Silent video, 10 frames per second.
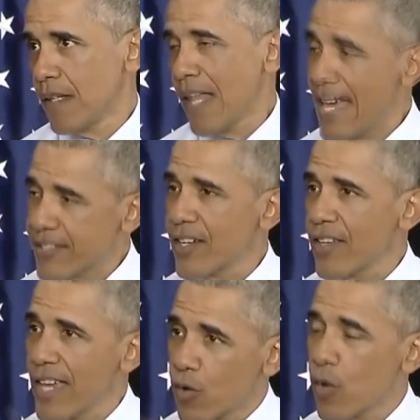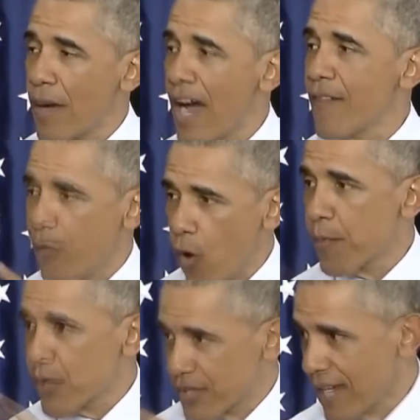Last year, they grew by
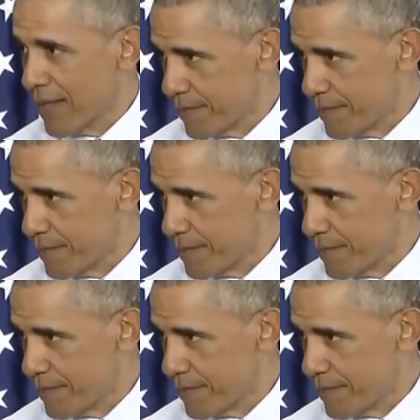4%,